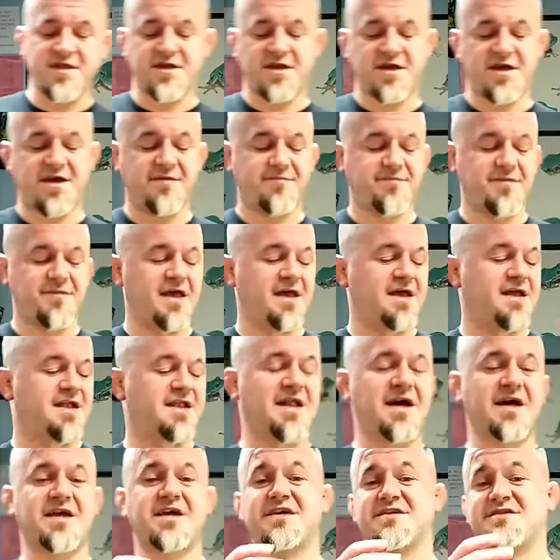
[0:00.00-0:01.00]
in it.
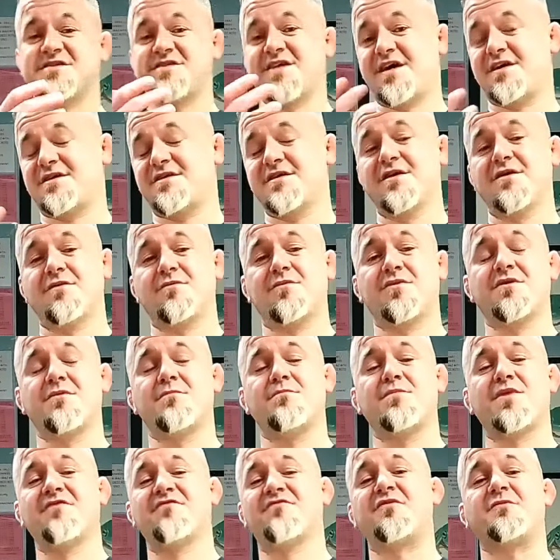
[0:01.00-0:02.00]
Like I said, with them
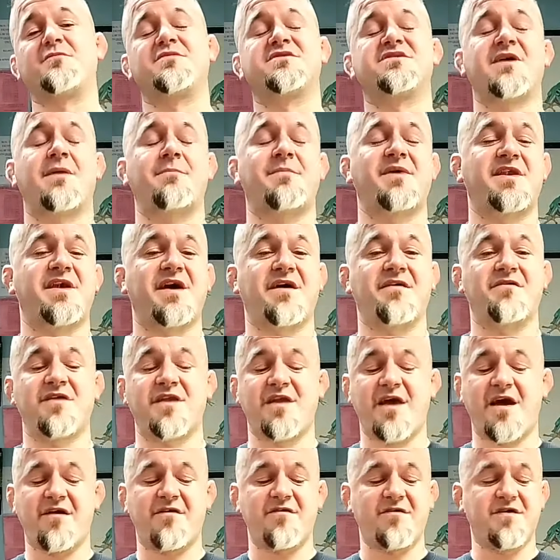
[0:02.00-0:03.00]
being from semi-arid
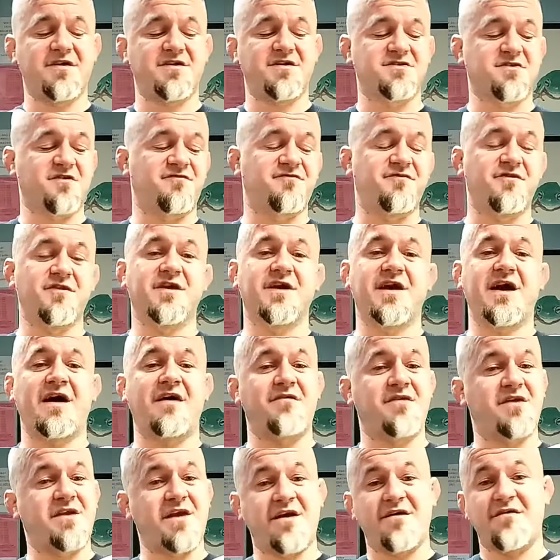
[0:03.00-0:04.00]
areas or fully
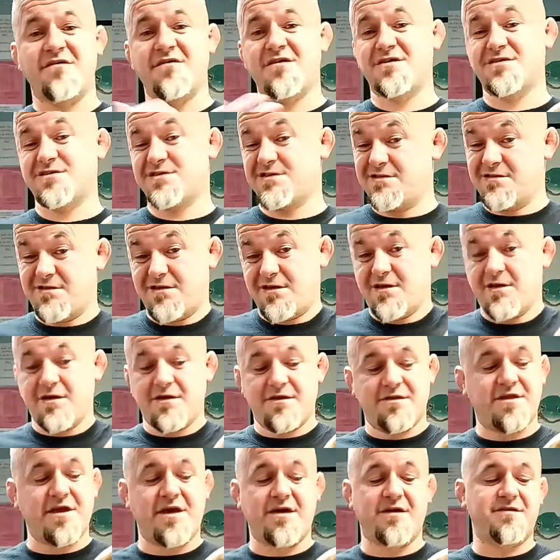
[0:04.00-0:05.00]
arid areas,
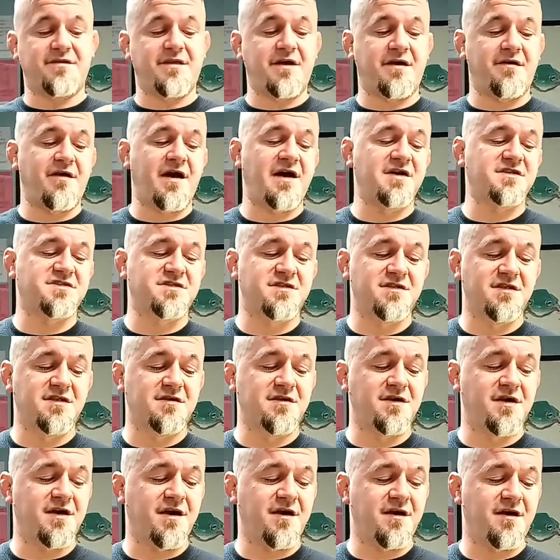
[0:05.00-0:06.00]
they're
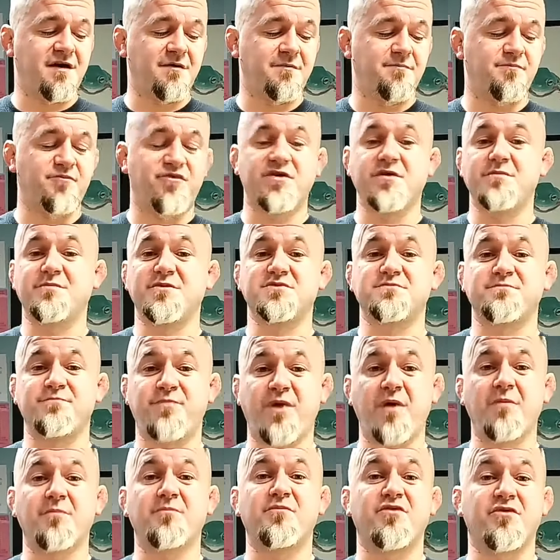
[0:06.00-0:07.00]
actually pretty much
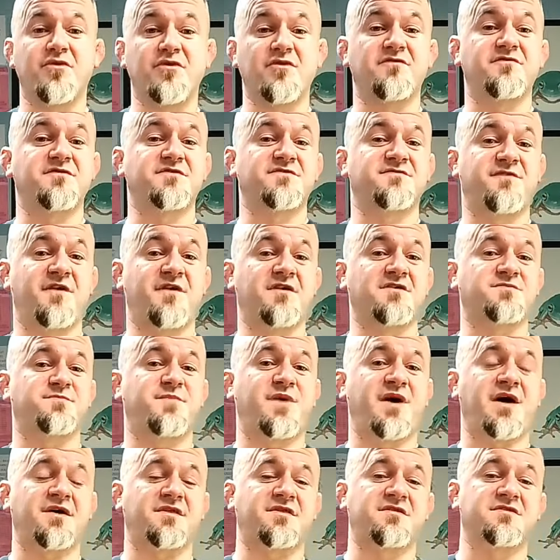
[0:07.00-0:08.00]
bomb-proof as far as
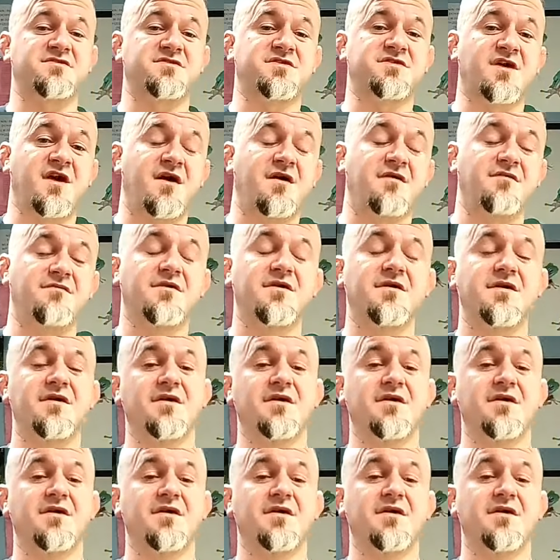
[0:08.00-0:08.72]
pythons go.